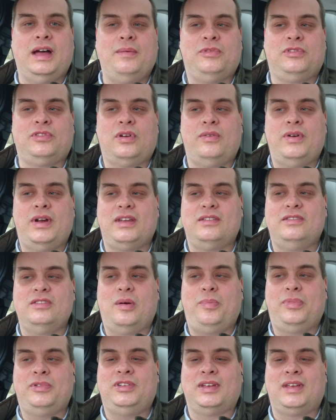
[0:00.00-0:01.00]
Sorry it's
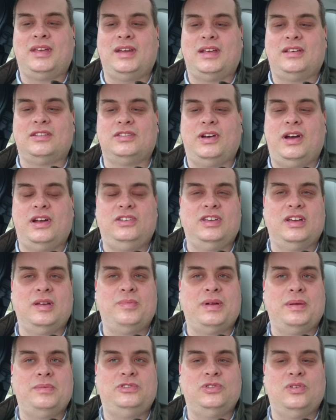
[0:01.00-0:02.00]
not particularly
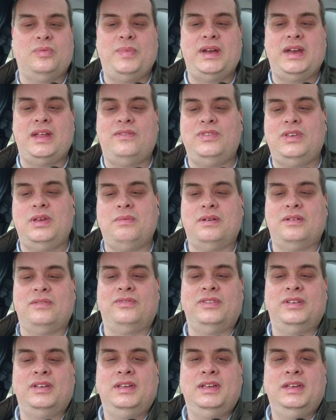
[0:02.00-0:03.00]
exciting, but I'm sure many of you
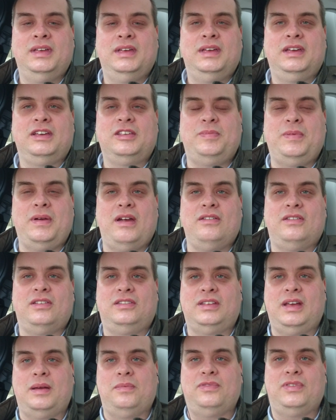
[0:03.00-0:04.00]
have experienced
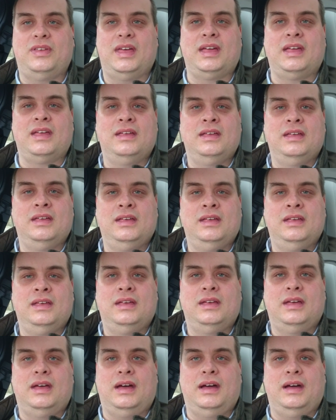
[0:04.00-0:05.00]
the same thing.
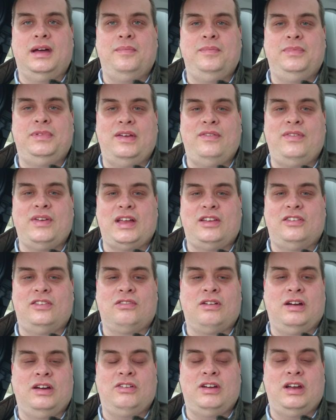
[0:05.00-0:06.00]
Don't forget to
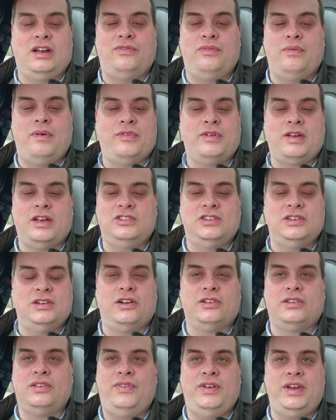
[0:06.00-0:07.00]
subscribe to the channel for when the question
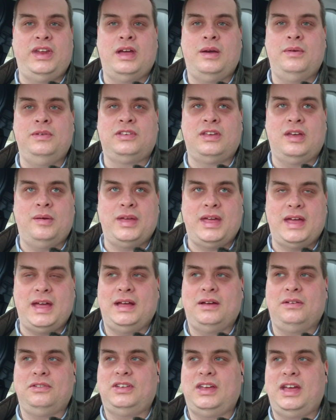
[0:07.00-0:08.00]
and answer video is coming
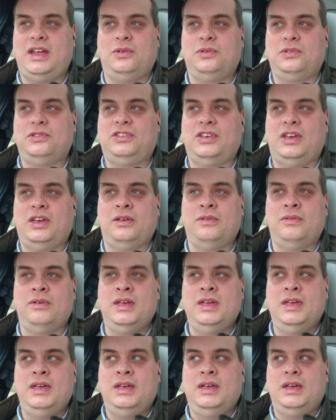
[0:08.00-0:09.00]
out, and also
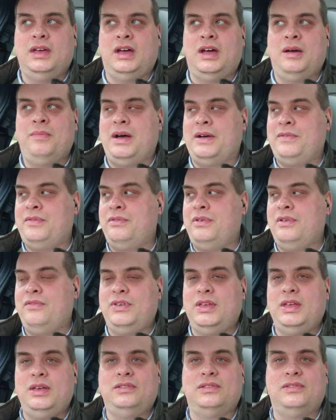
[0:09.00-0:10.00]
other
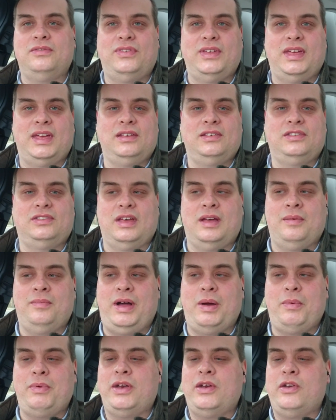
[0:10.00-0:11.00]
reviews and things.
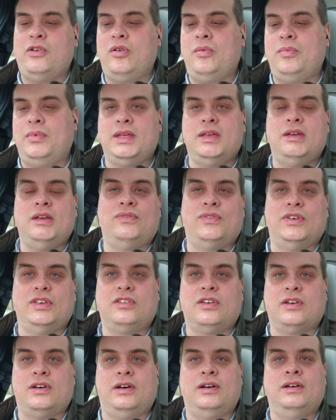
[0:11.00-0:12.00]
I wouldn't normally use
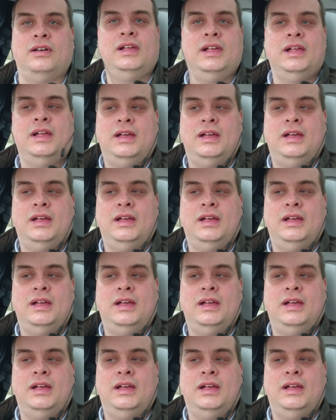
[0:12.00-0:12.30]
this car.